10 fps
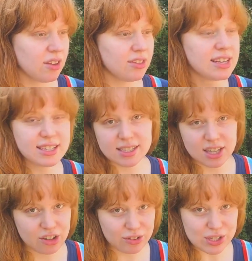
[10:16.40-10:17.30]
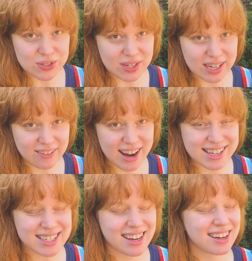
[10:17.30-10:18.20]
this isn't their first reading
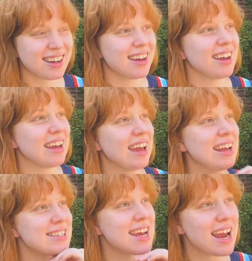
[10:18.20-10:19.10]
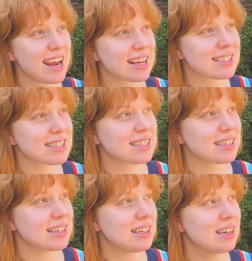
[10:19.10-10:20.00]
rush. It takes,
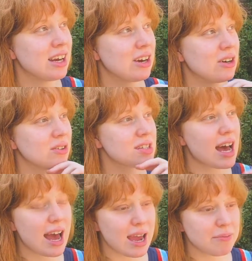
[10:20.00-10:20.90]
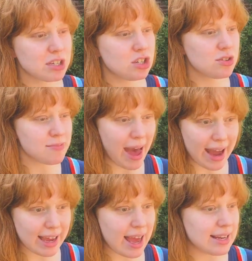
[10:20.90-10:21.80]
you know, time to do the
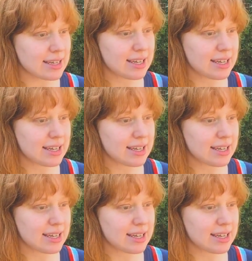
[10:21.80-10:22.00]
back end.